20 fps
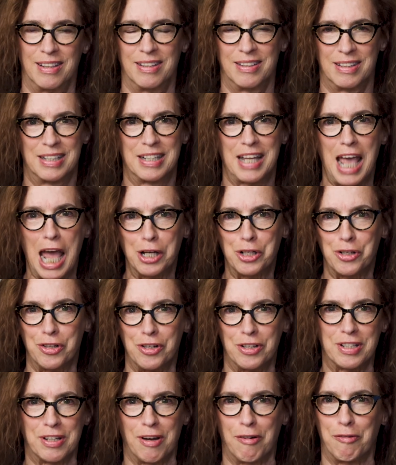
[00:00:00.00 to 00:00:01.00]

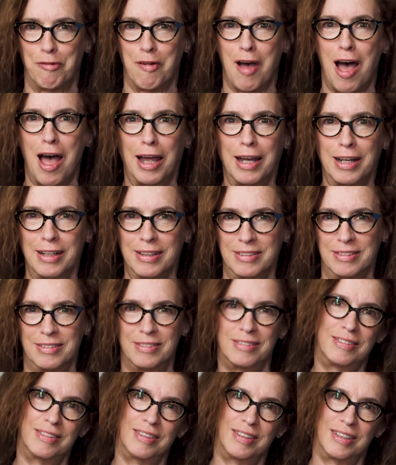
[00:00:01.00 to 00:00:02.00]
Sketchers are fine.
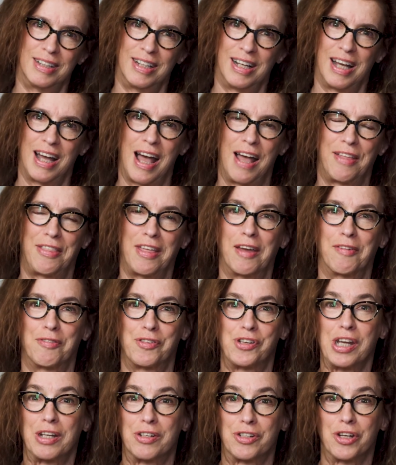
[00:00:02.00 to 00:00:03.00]
I think if
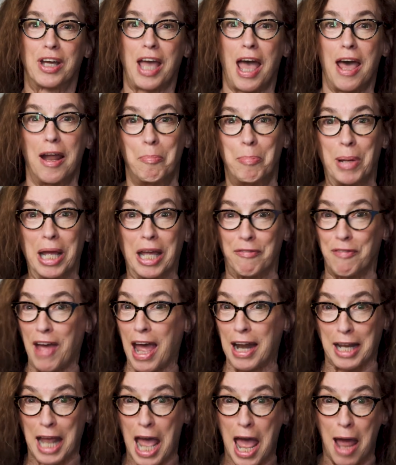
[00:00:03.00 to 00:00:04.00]
she took out a big
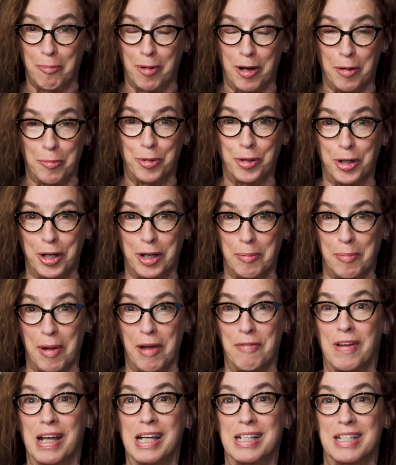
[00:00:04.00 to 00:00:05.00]
fat camera and put it in my
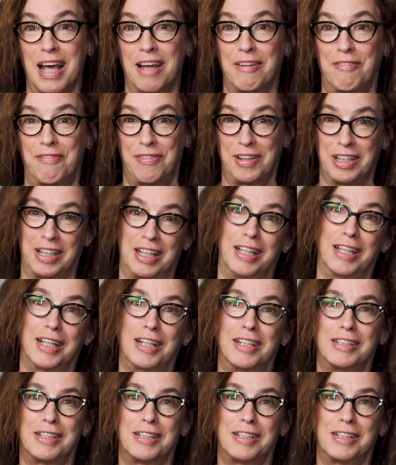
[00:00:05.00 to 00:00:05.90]
face, I'd feel a little